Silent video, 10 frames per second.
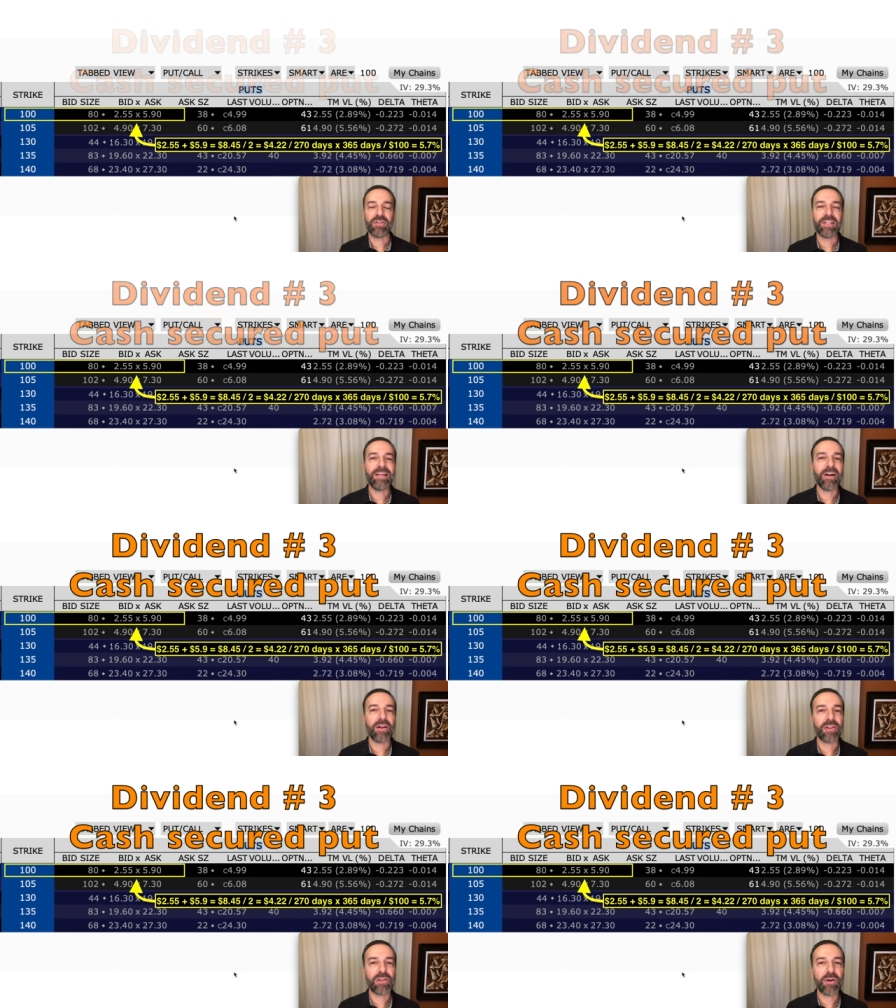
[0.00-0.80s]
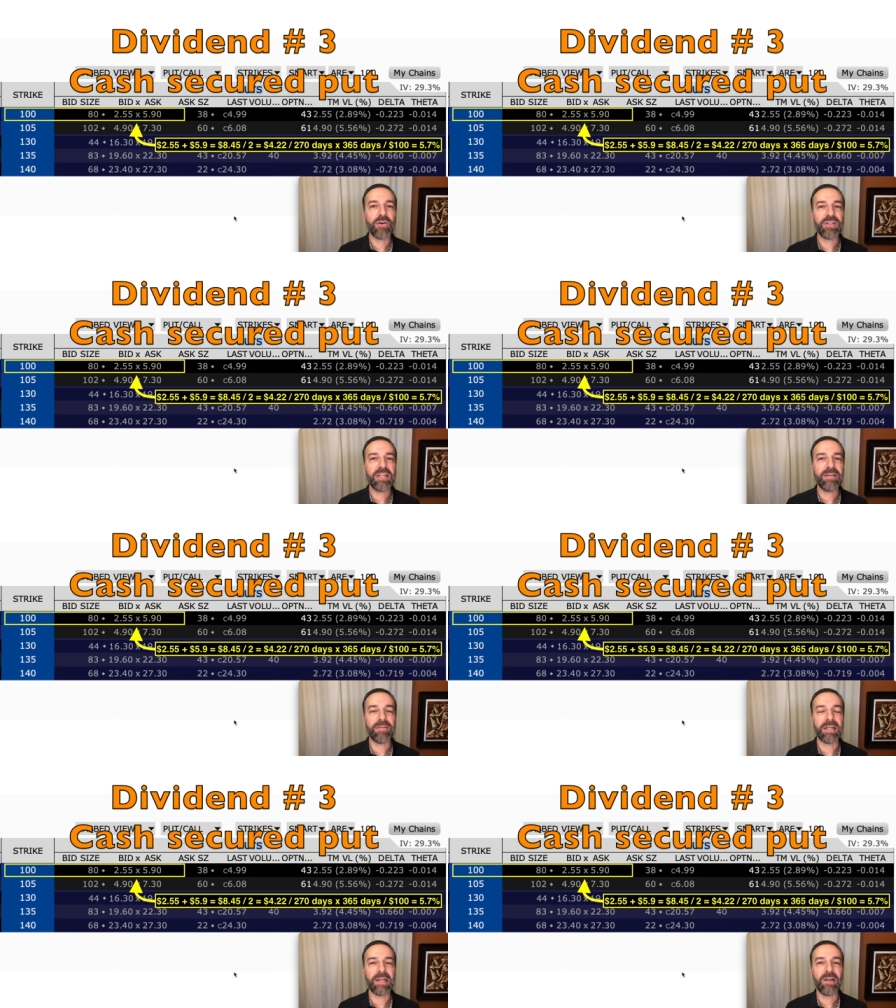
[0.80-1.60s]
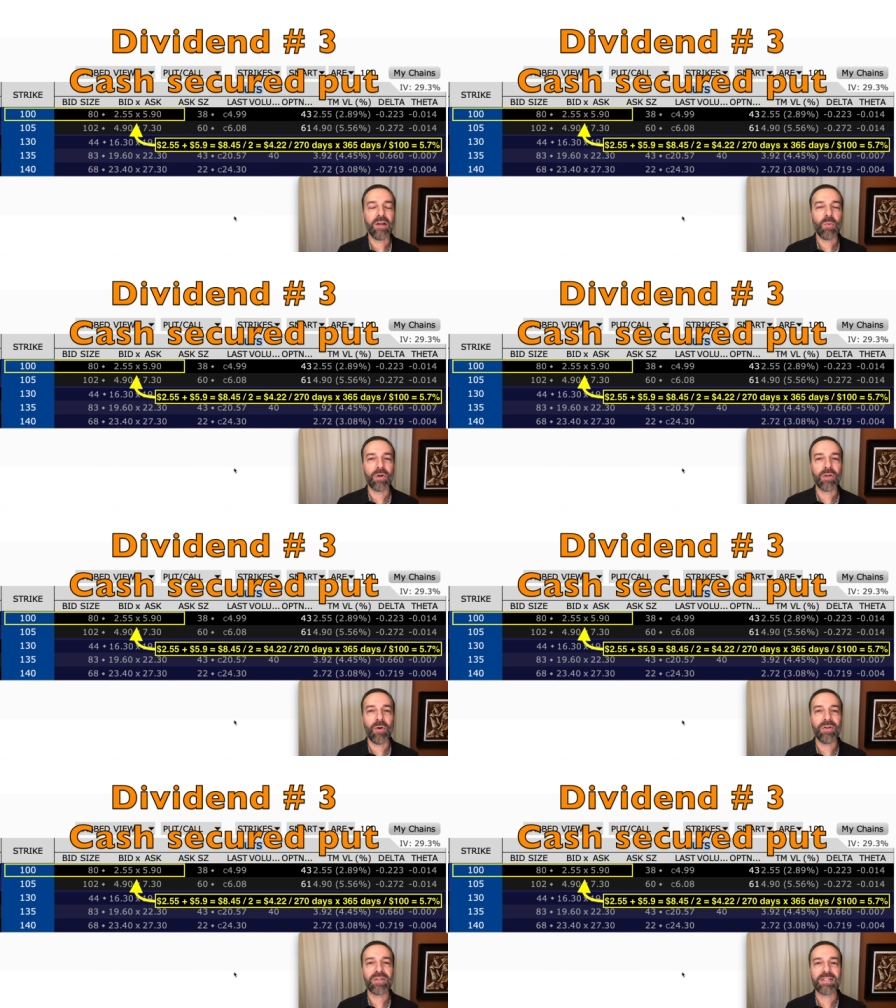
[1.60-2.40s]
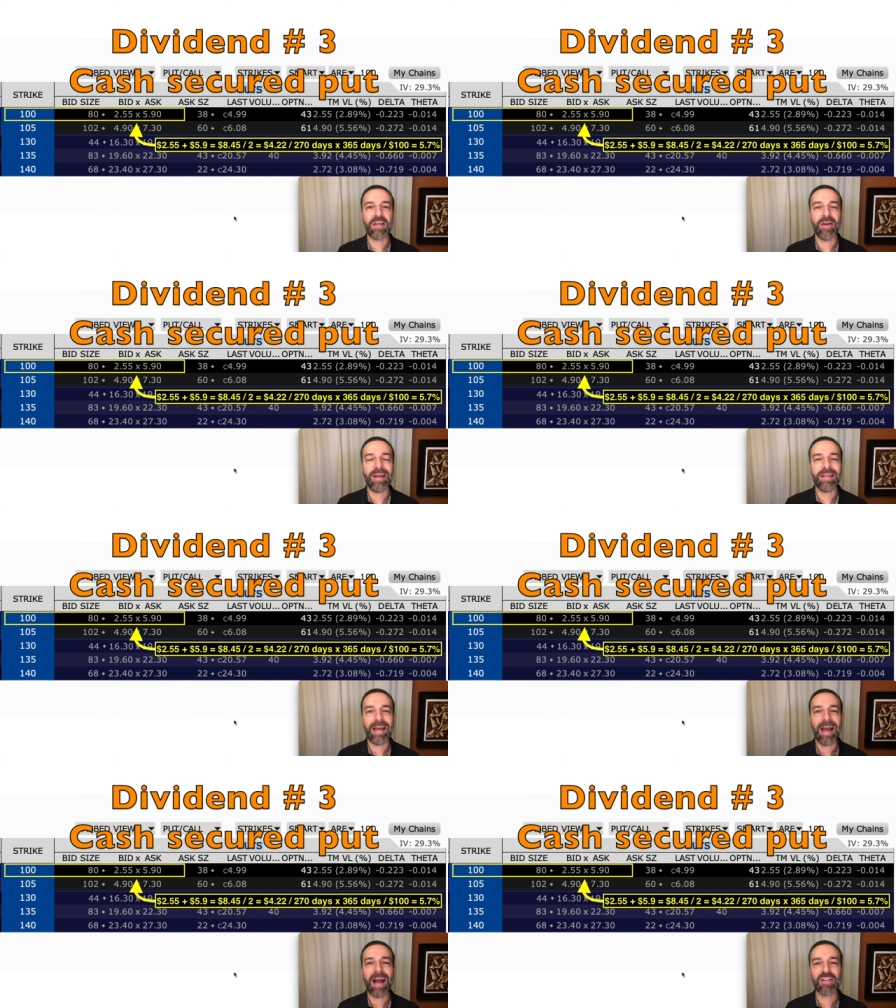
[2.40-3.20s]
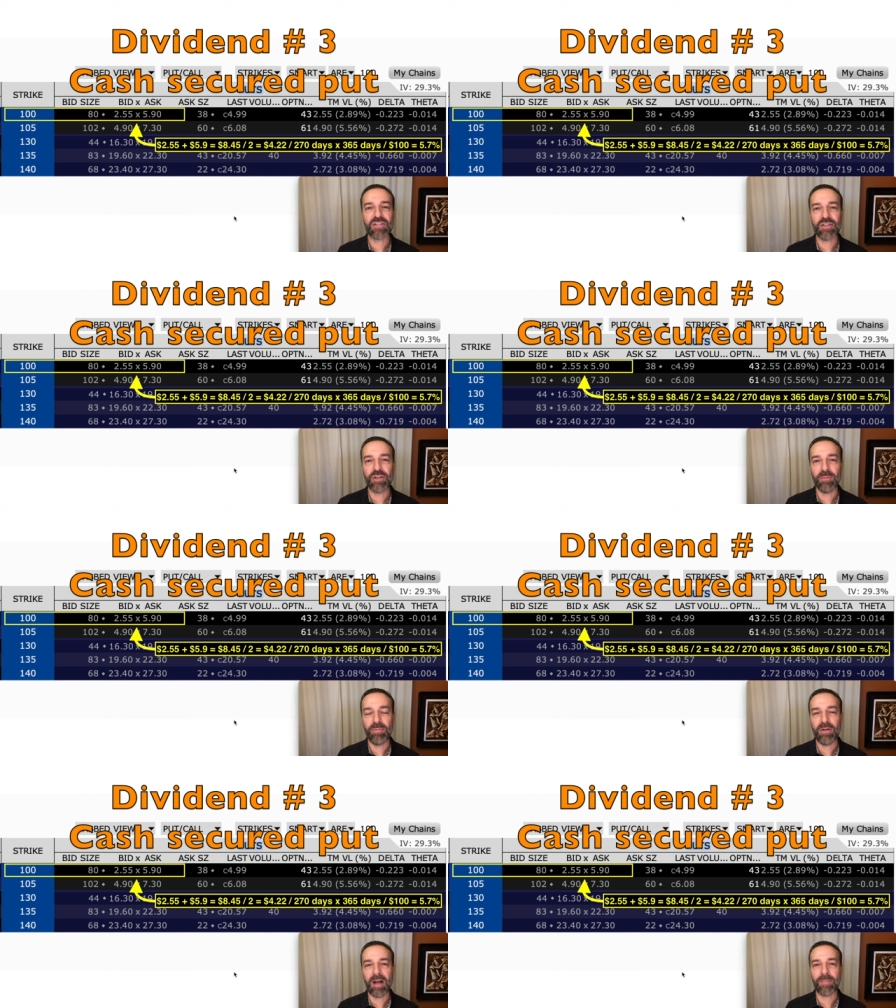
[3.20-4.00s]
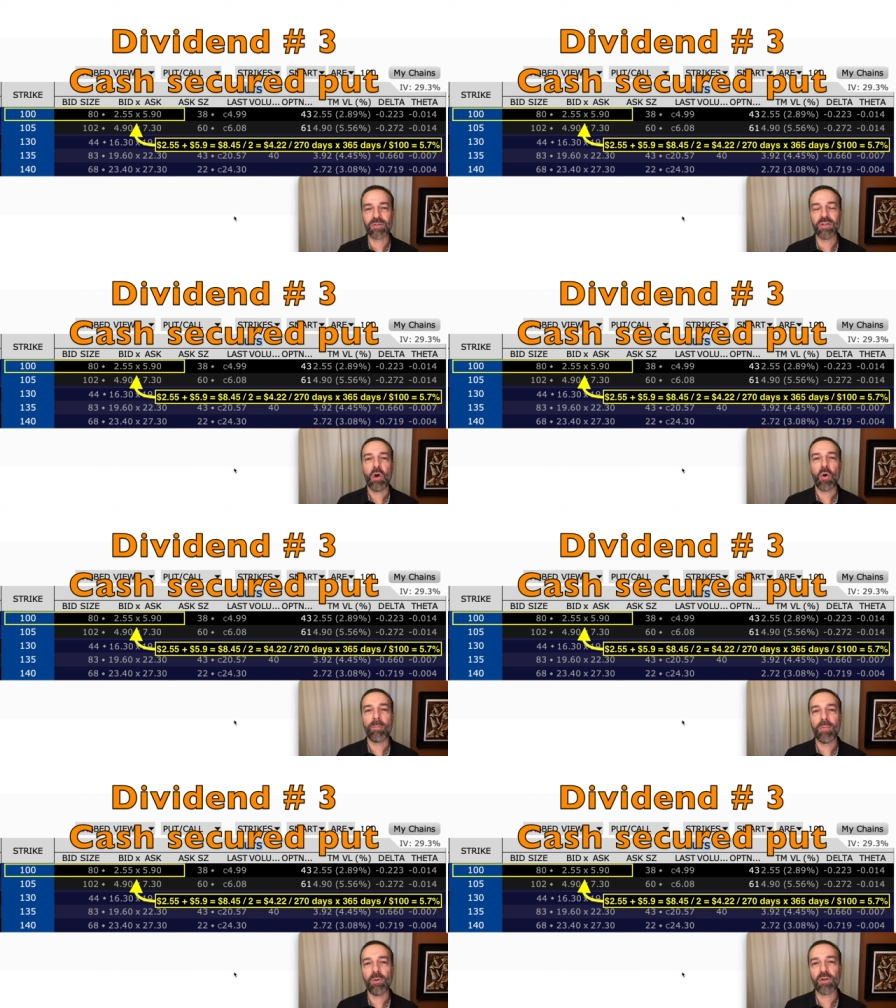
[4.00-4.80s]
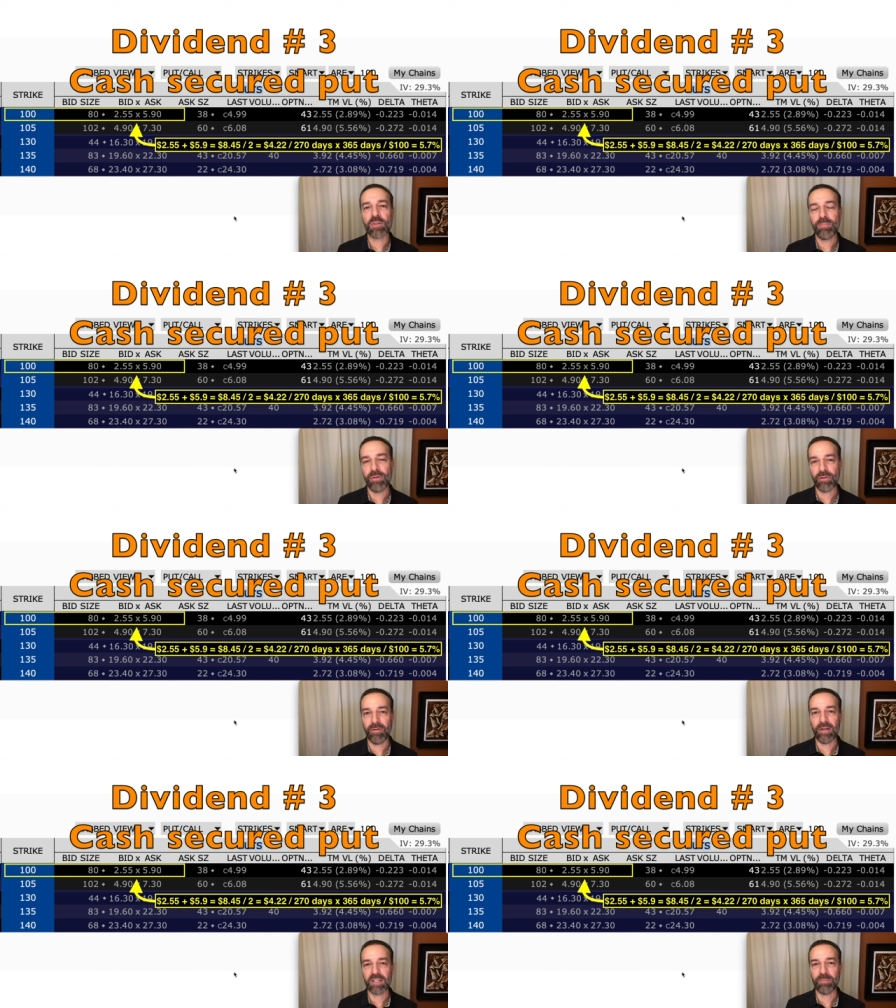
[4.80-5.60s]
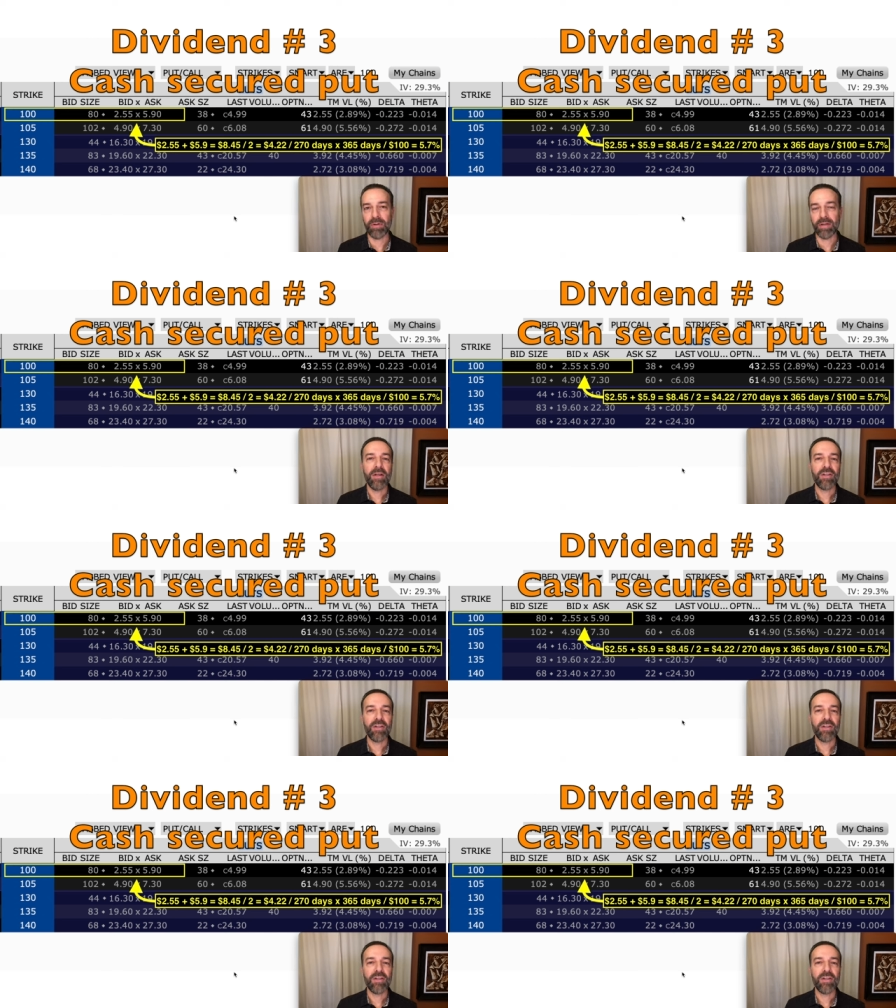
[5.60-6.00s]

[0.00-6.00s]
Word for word: To get our third dividend, we're going to sell a cash secured put option or bullish put credit spread.